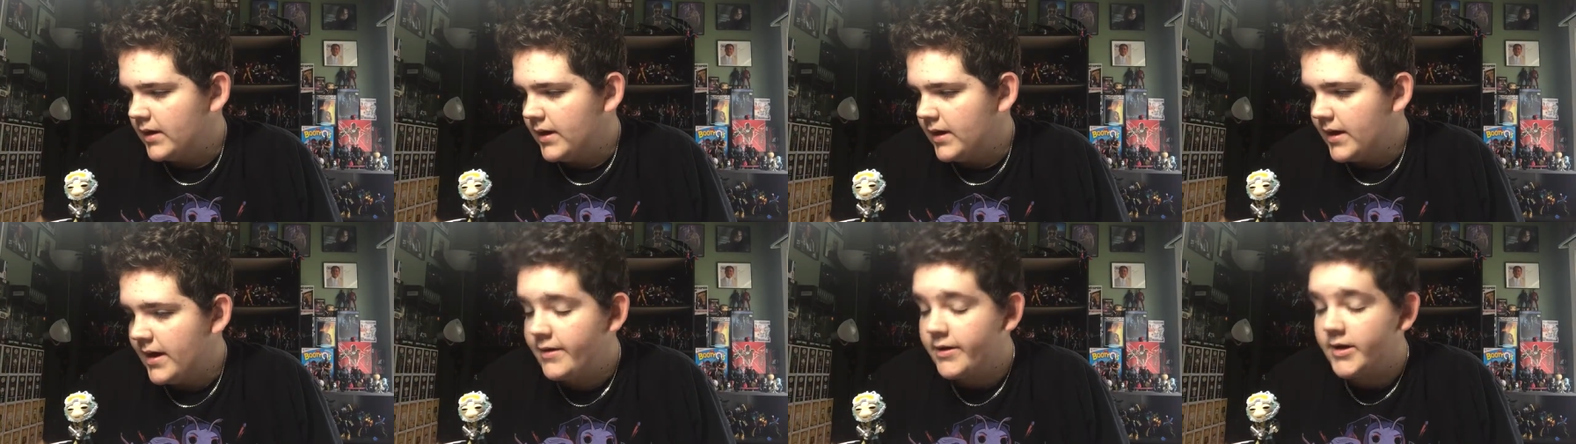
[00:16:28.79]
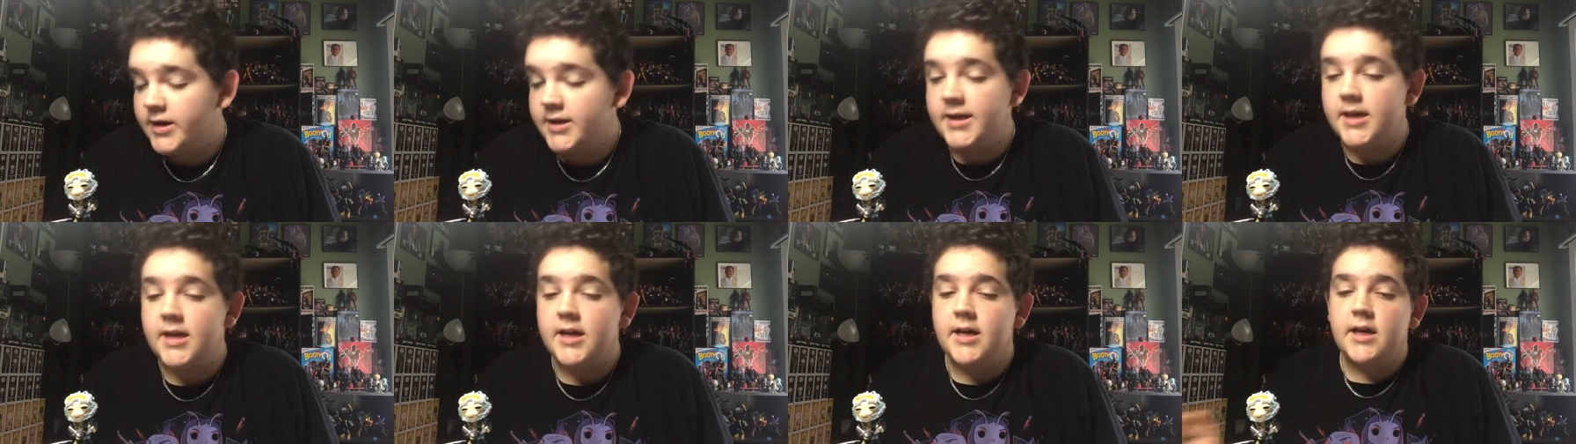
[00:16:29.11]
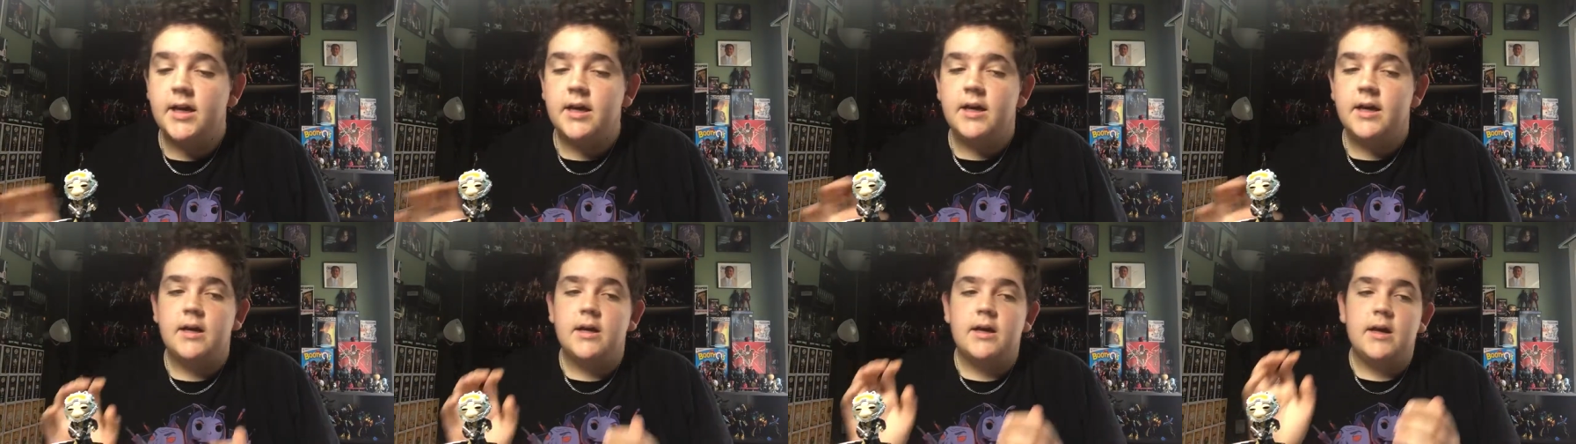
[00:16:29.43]
Is
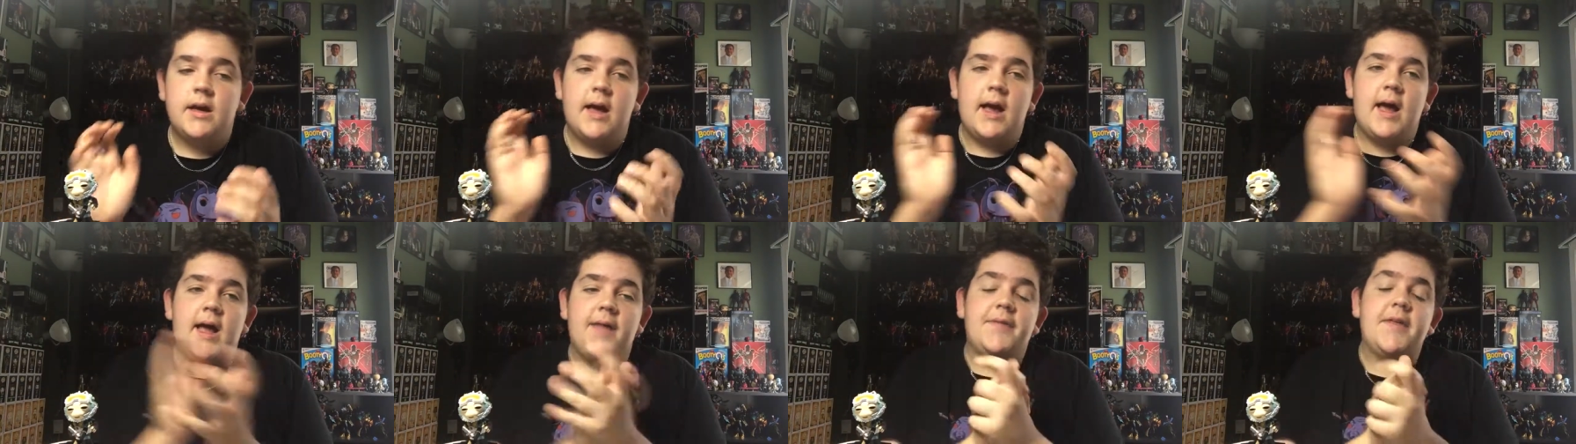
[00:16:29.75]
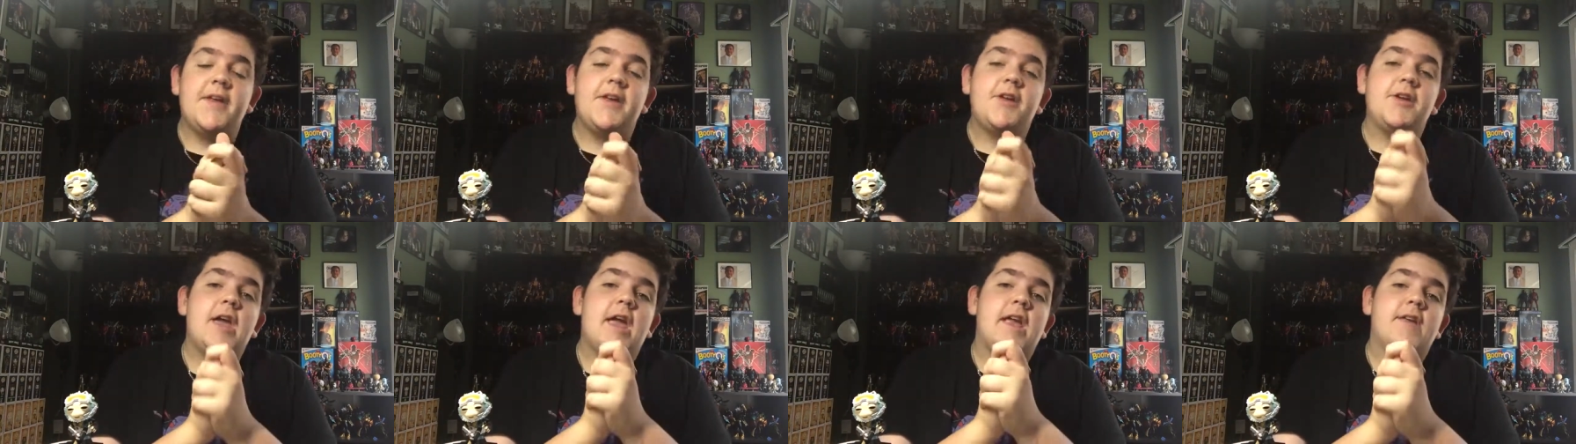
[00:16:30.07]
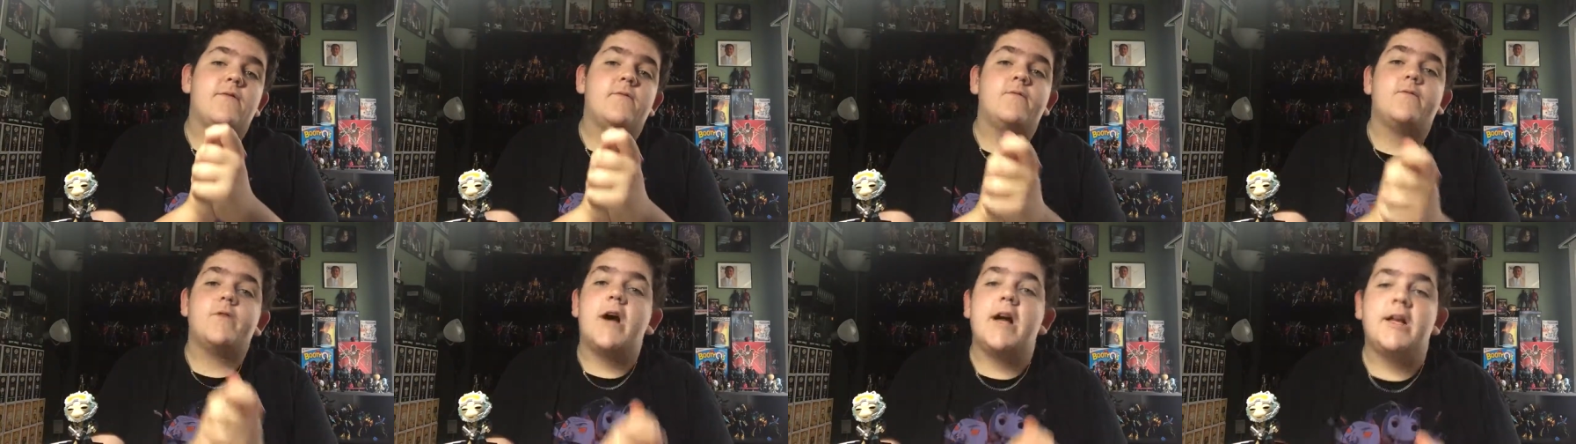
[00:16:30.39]
uh, thank you guys
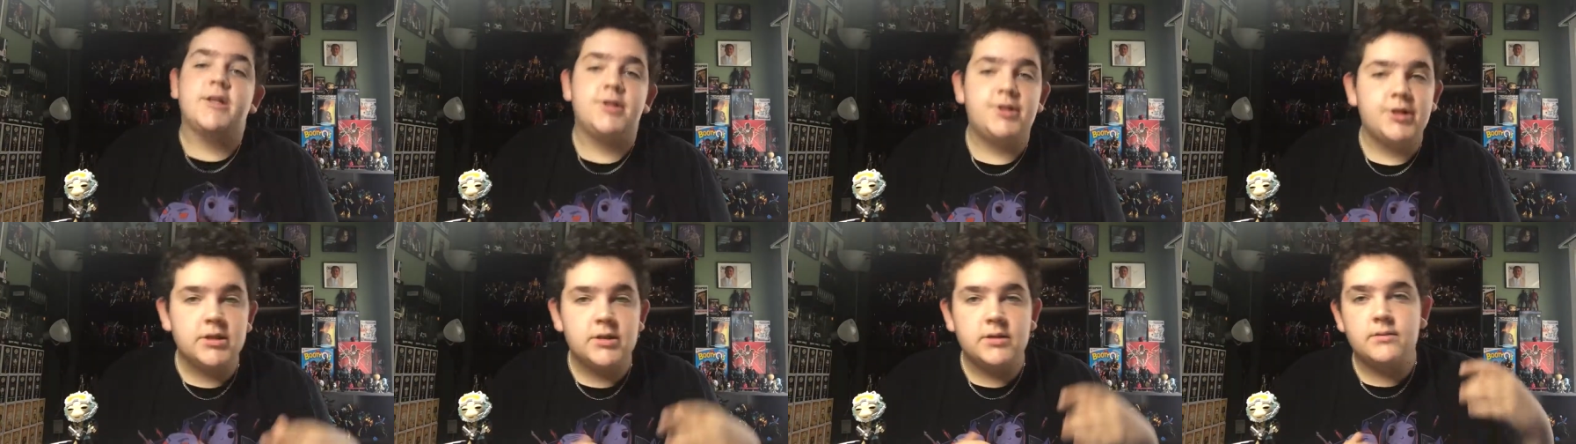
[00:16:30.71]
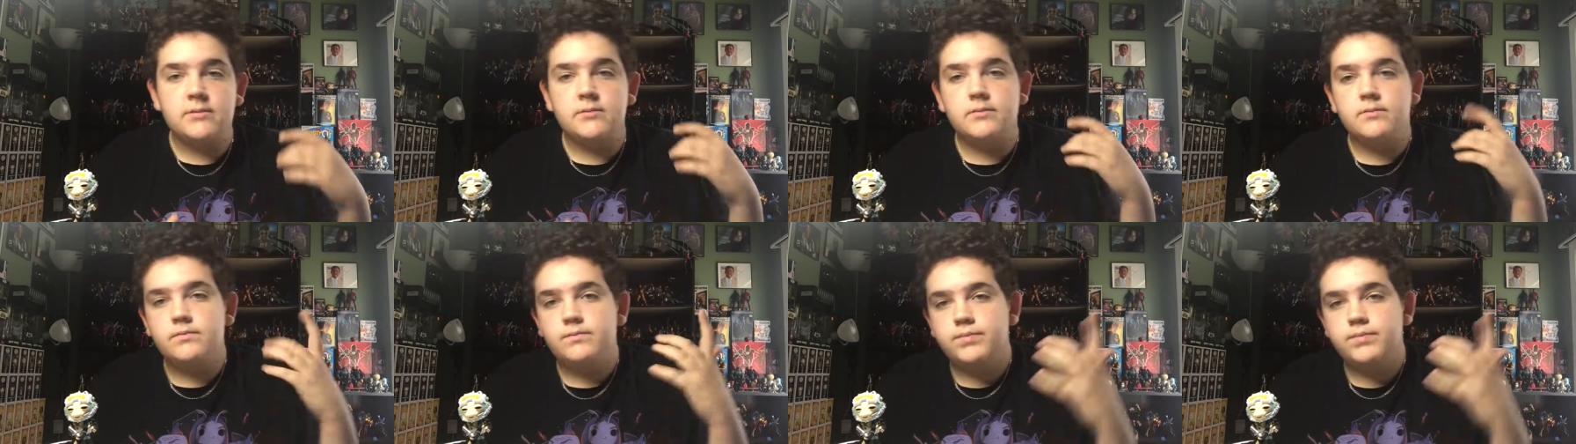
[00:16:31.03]
for watching.